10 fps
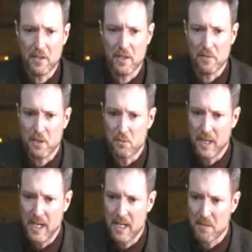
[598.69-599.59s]
that we
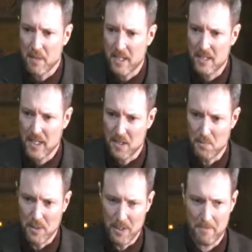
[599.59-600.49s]
read and meditate
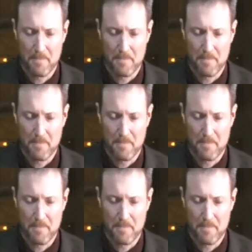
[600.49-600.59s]
upon,